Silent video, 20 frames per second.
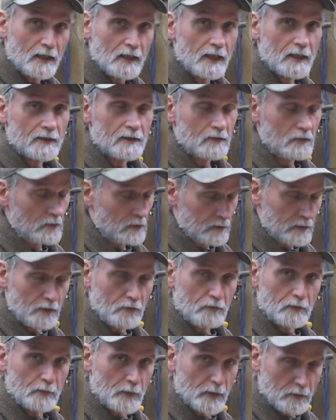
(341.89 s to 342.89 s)
There
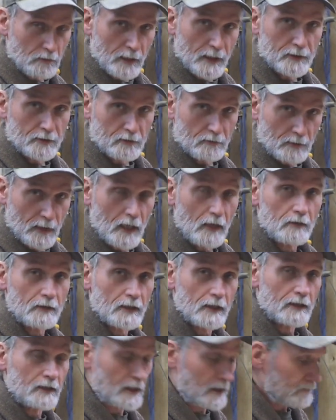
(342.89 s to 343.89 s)
would be ways around
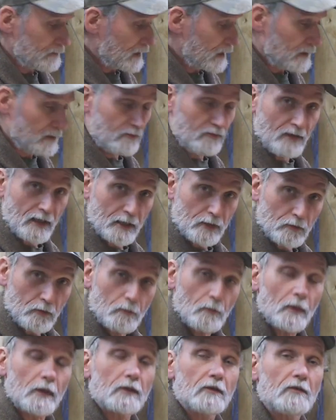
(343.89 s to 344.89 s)
it, and I've had to find,
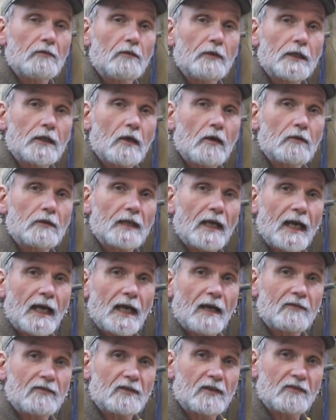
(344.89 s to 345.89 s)
but we don't
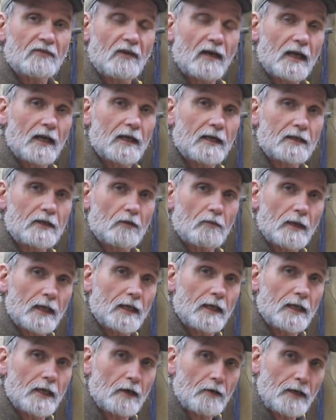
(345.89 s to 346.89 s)
have to find a
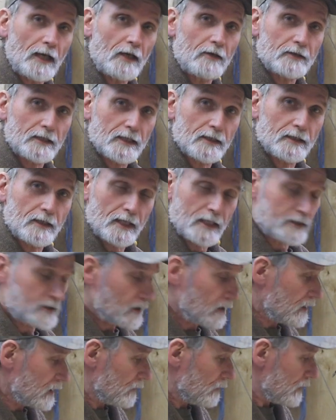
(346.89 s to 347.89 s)
way around it. It's
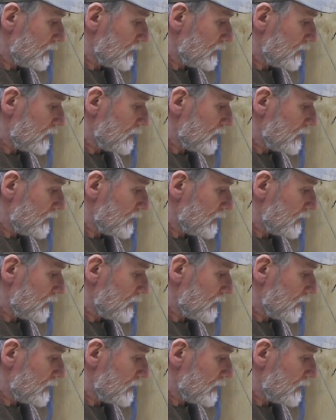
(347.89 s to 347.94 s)
going to